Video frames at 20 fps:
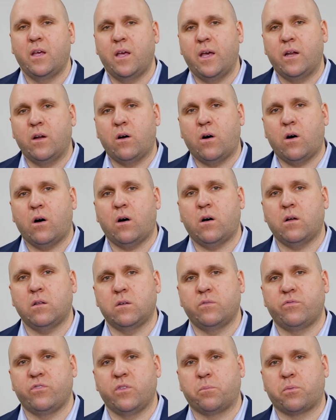And all
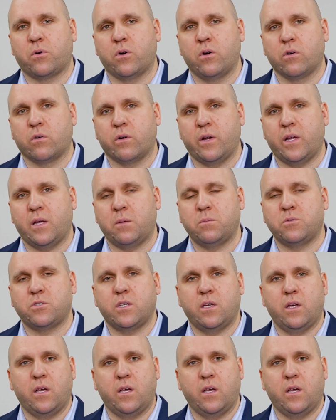of the programs